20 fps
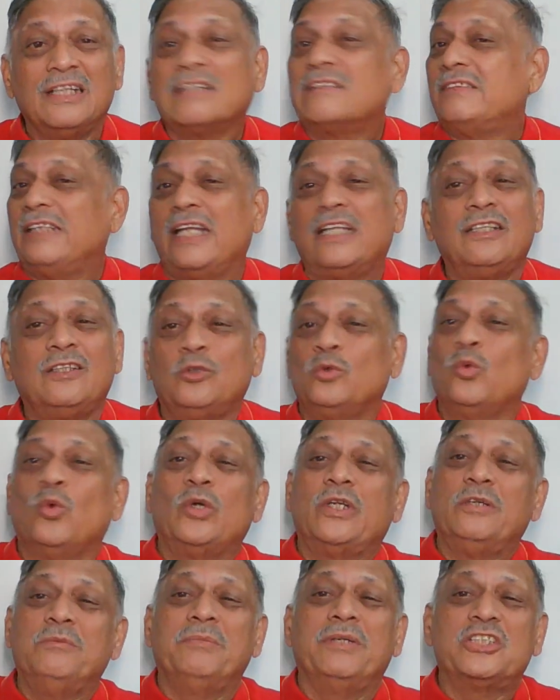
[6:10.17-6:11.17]
then
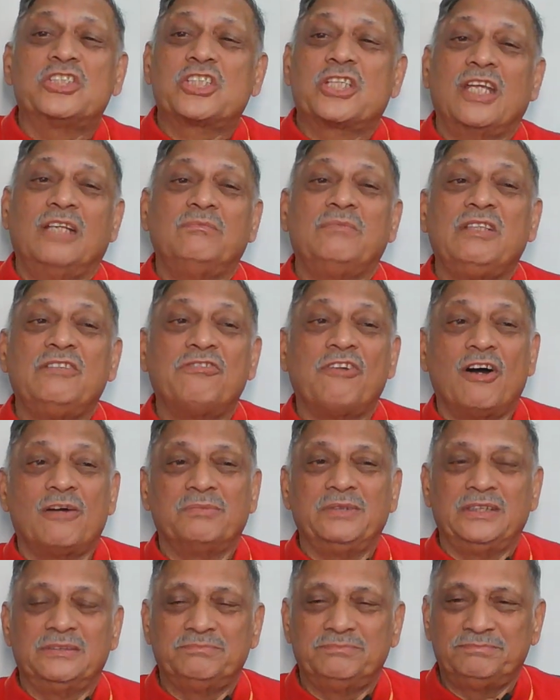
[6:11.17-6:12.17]
no image can be formed.